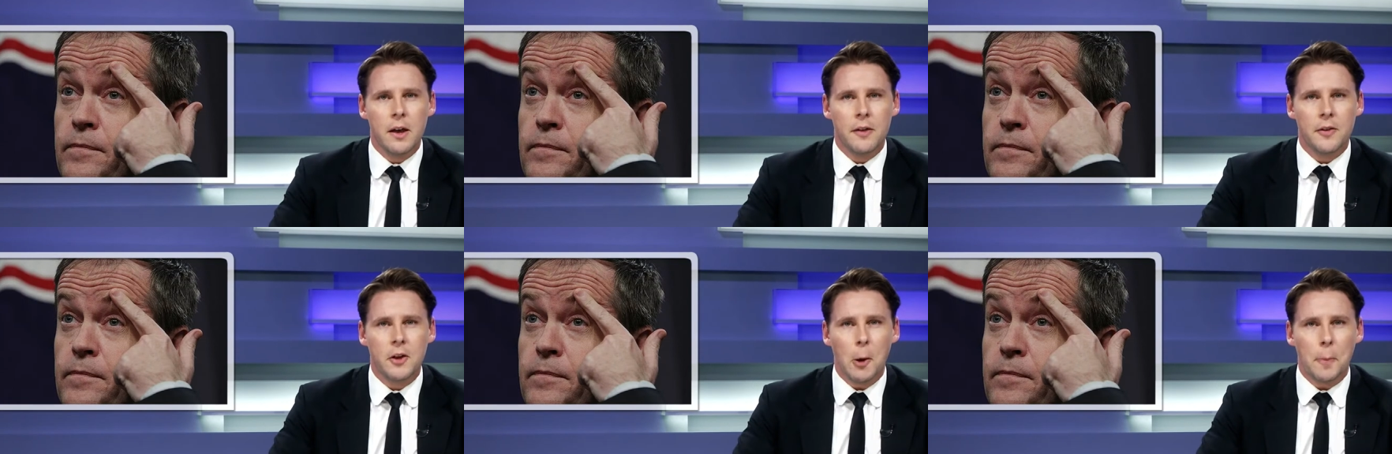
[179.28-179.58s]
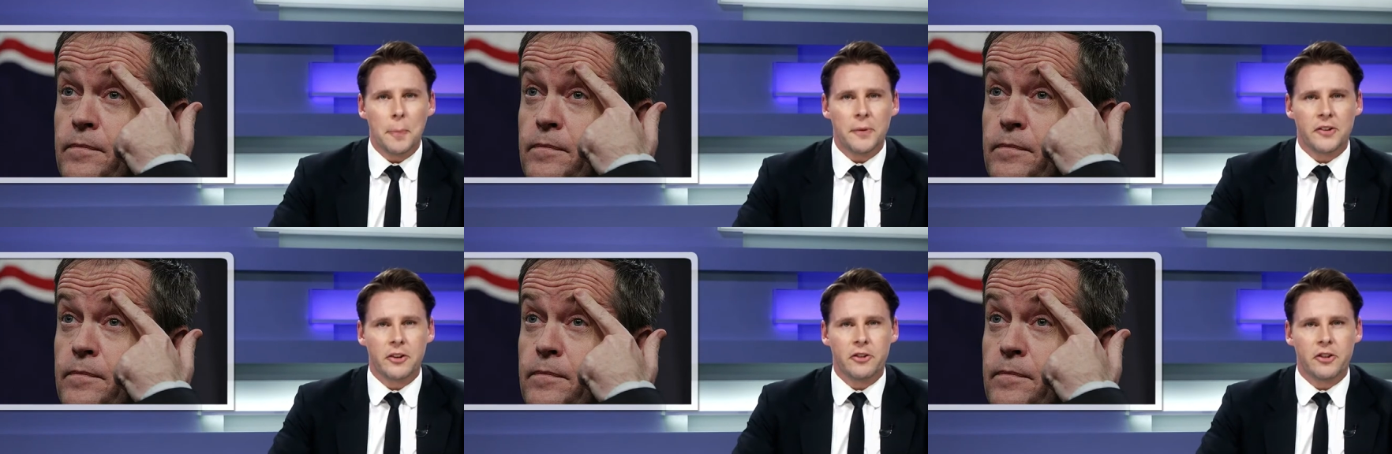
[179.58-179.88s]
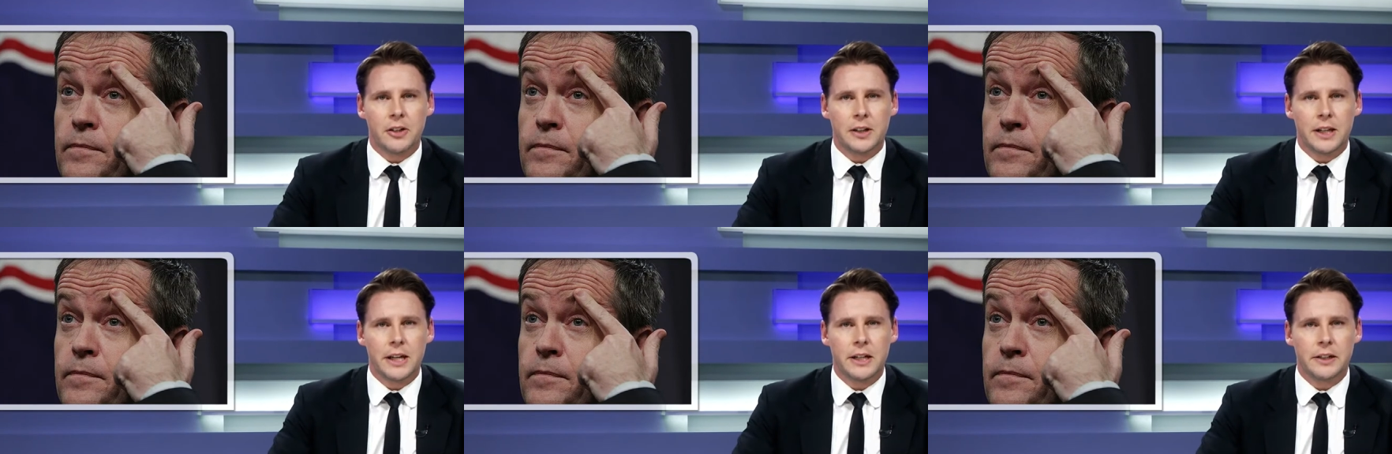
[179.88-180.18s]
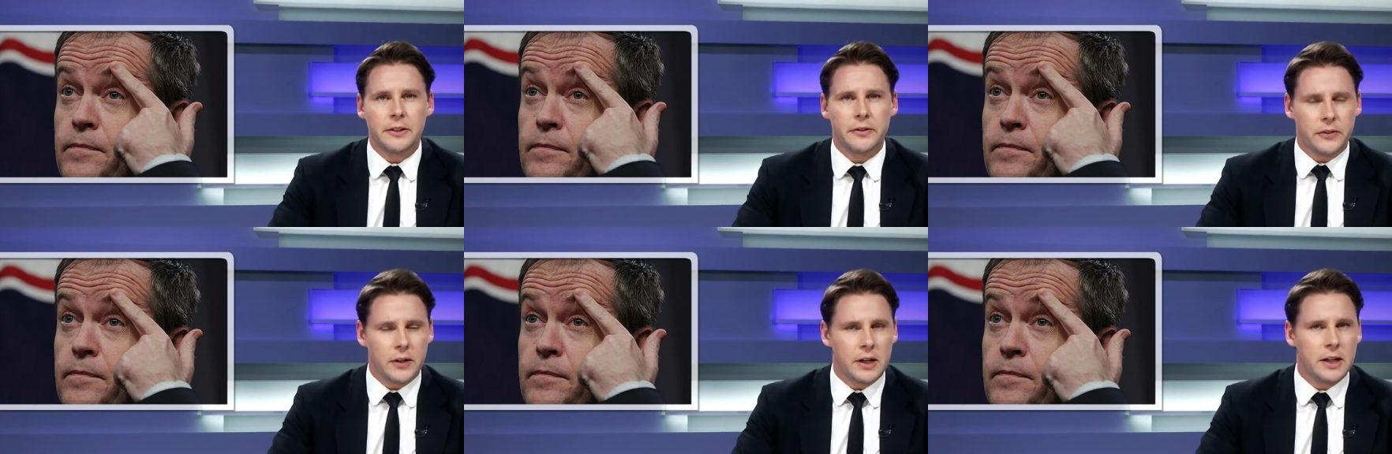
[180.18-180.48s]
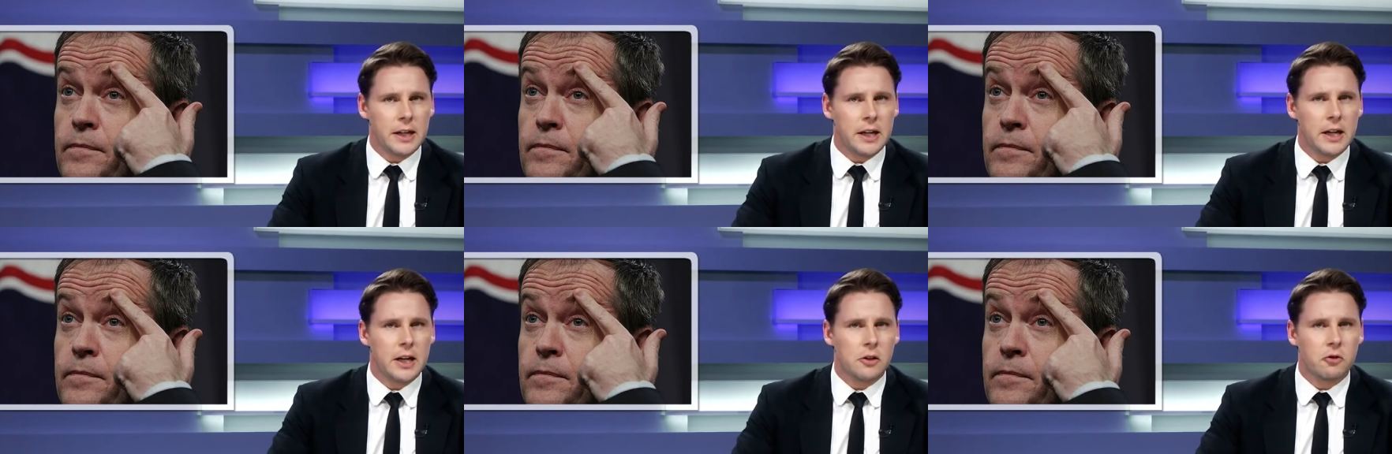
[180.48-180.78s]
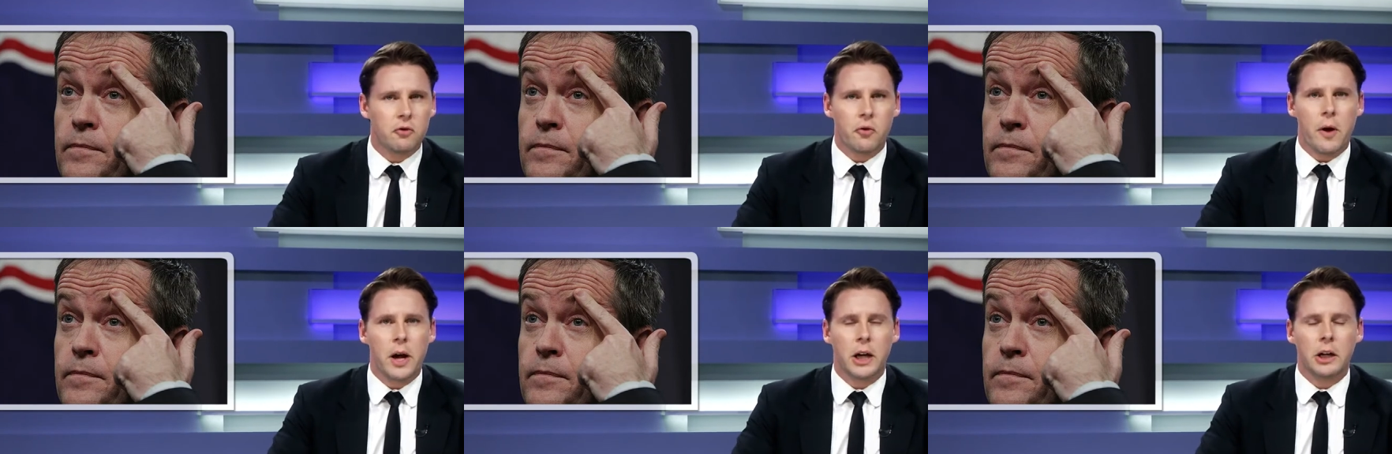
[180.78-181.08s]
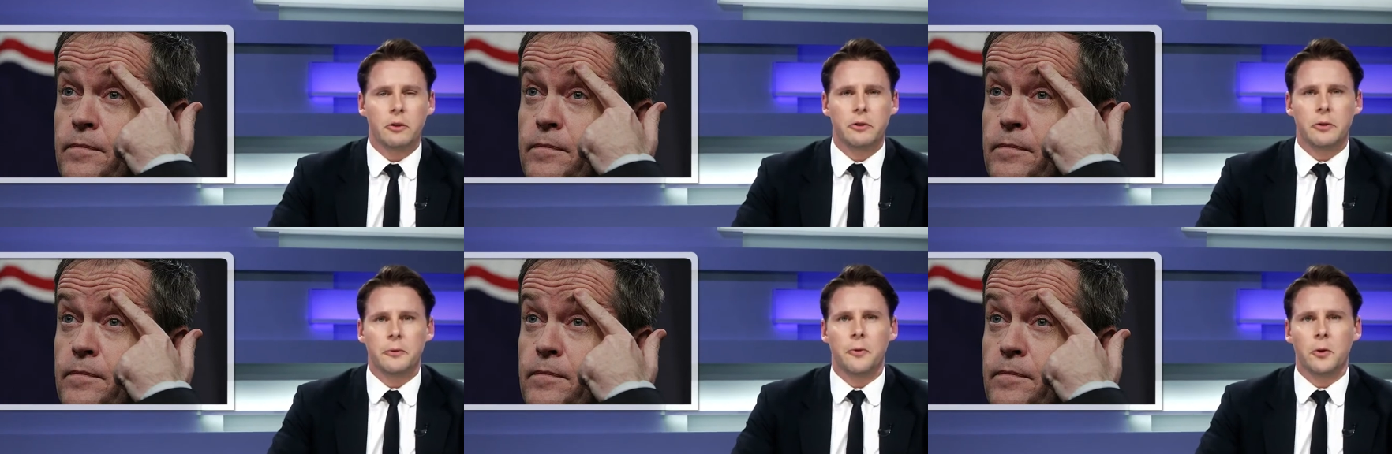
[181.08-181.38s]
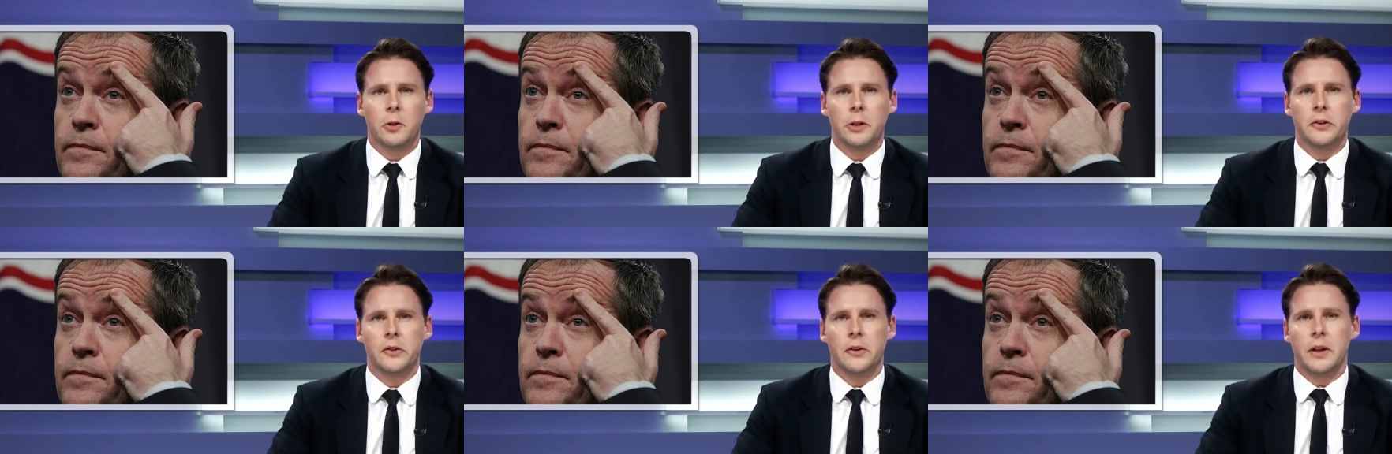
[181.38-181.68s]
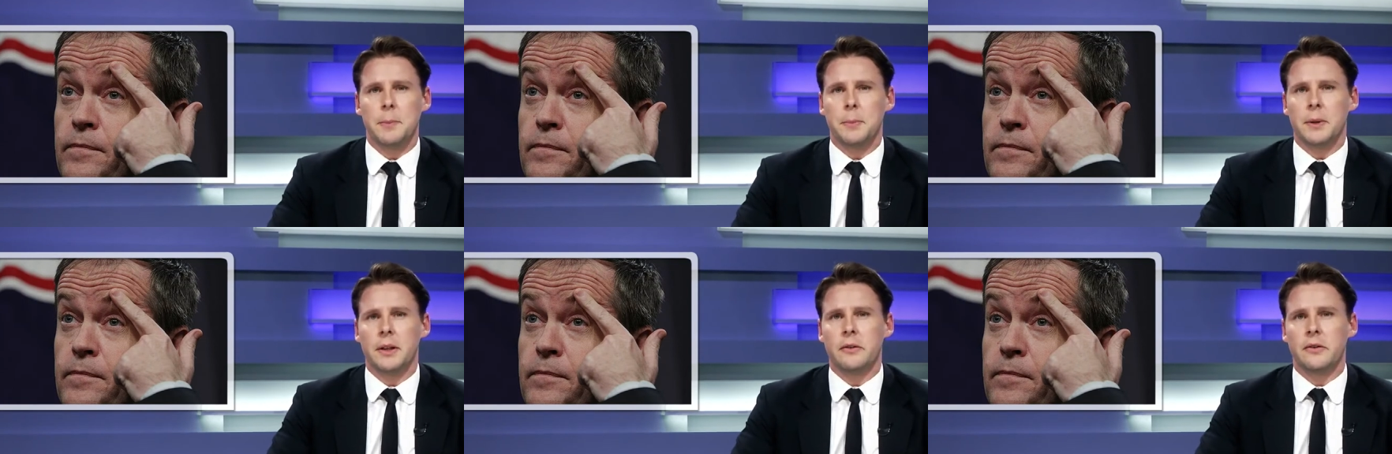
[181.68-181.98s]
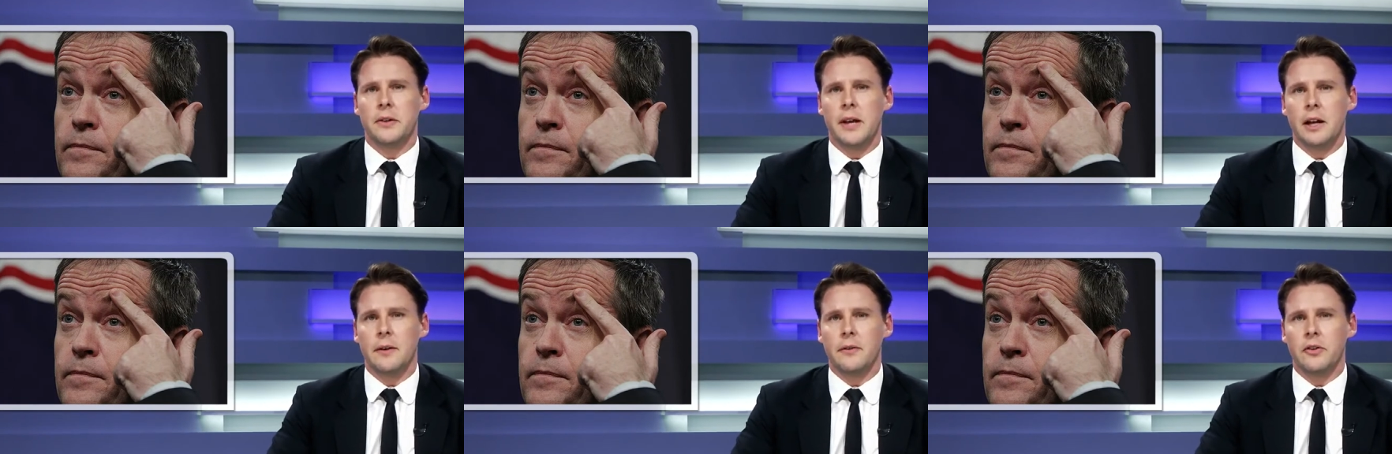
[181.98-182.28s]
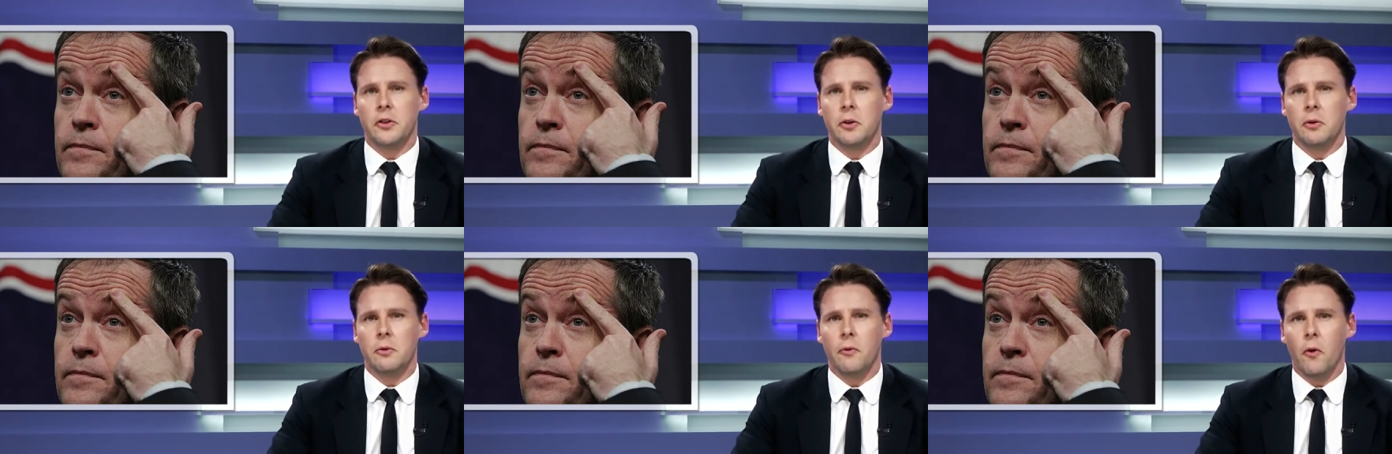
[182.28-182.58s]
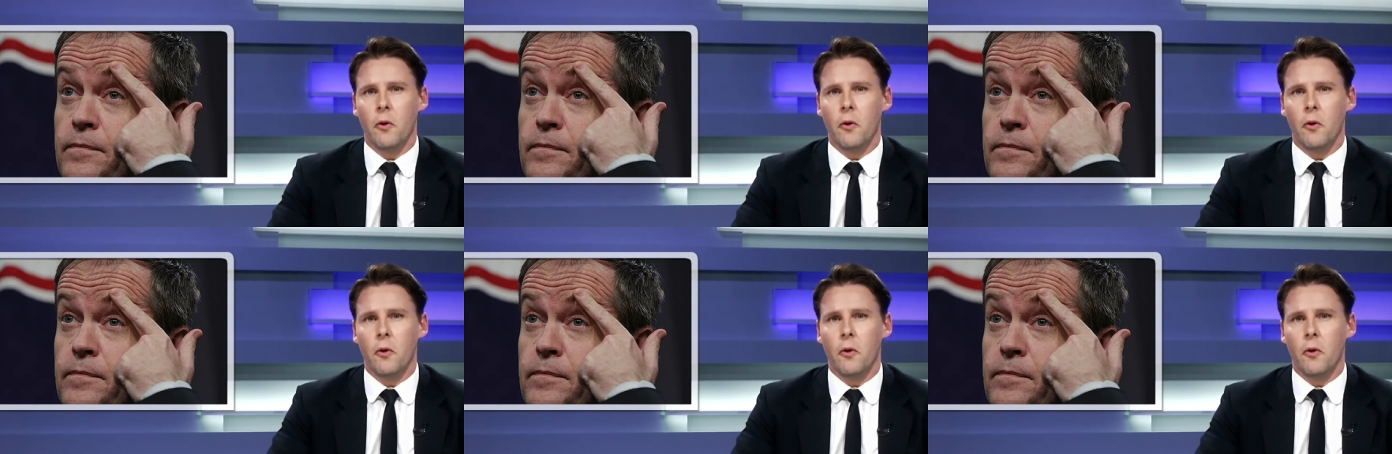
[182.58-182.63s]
Speaker 1: The opposition leader, seen here trying not to fall asleep at the sound of his own